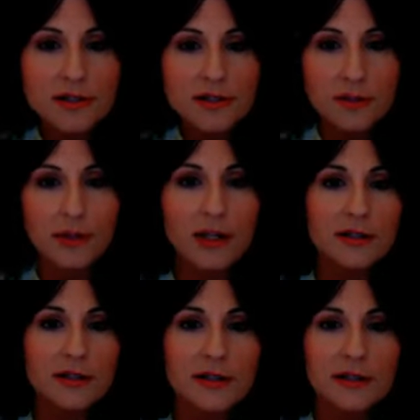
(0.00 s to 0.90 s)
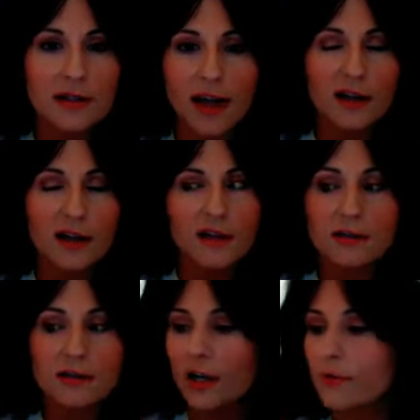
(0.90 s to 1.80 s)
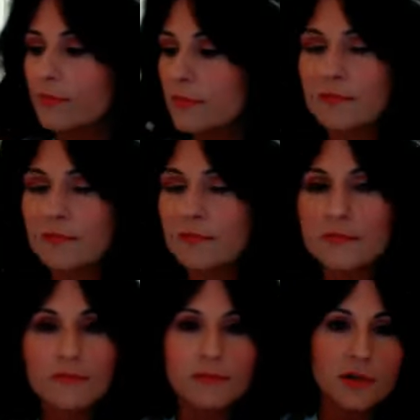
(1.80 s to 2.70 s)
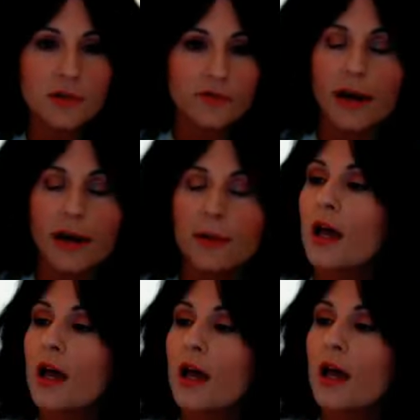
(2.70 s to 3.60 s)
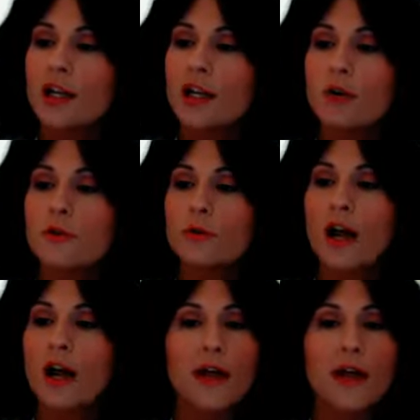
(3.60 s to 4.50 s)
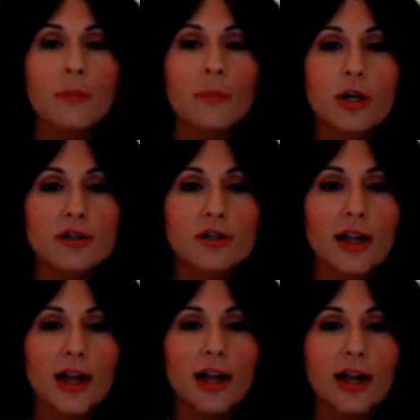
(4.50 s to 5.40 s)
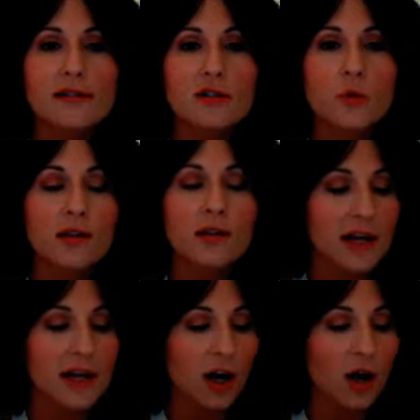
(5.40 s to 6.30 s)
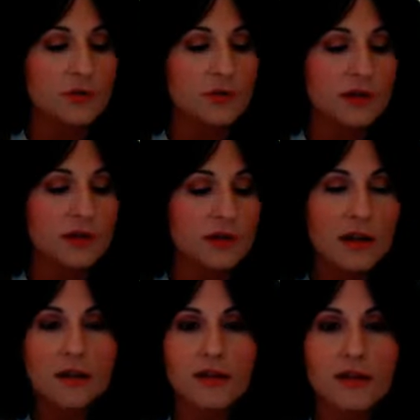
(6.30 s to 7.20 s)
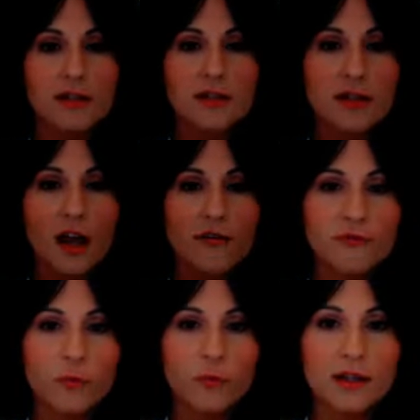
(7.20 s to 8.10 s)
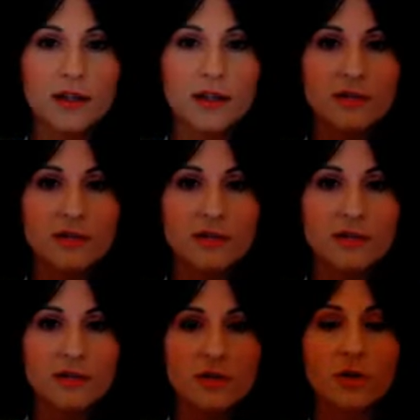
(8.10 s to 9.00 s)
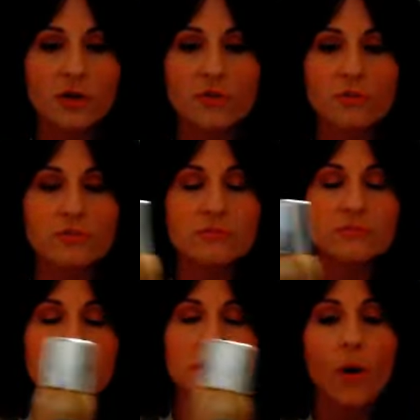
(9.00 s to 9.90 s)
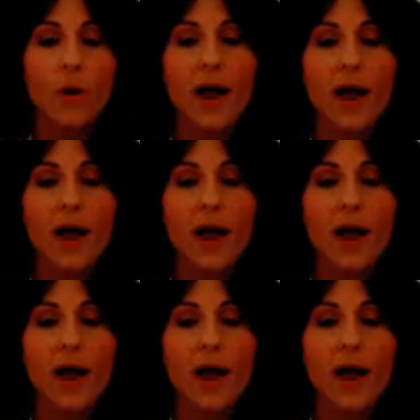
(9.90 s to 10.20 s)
similarity to that. I don't know. Love that. I go through a lot of the airbrush legs to even out this stuff, when it streaks or, you know, what